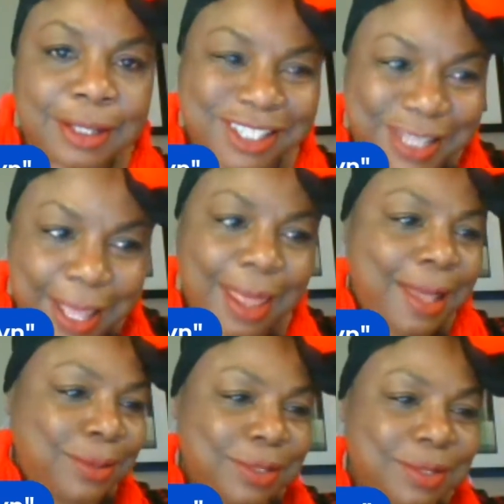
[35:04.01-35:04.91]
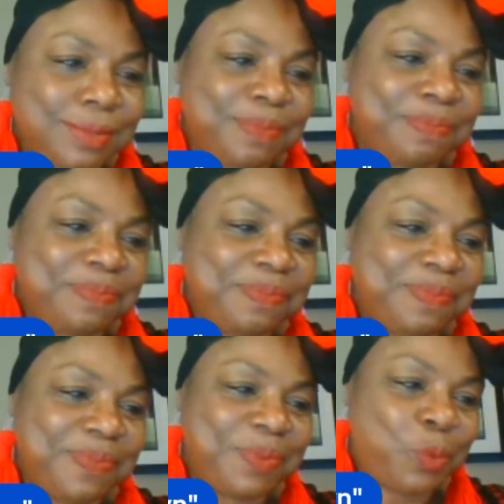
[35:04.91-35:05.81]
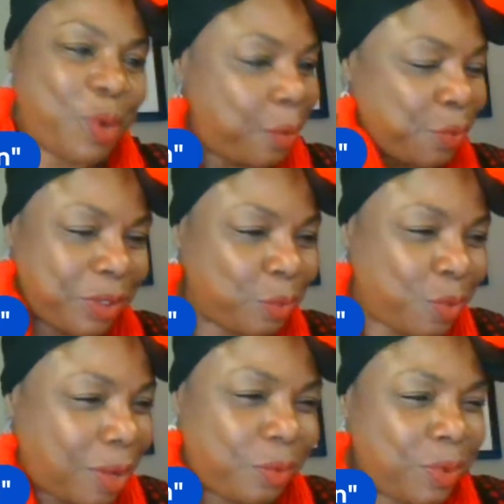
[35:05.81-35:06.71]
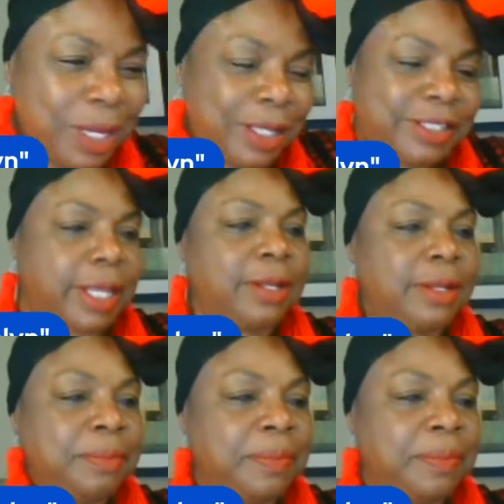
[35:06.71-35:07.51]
a sellout? What will what what is it?